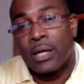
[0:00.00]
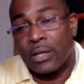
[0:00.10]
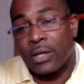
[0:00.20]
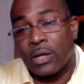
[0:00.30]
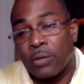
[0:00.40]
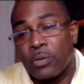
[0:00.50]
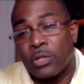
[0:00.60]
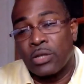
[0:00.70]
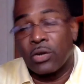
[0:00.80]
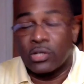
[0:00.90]
in the
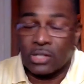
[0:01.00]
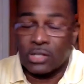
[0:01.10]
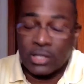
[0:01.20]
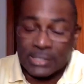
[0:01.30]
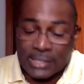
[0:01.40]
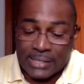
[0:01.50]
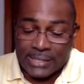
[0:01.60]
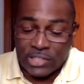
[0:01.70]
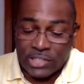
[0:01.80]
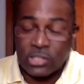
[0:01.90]
community, or in certainly the
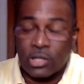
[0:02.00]
sections of the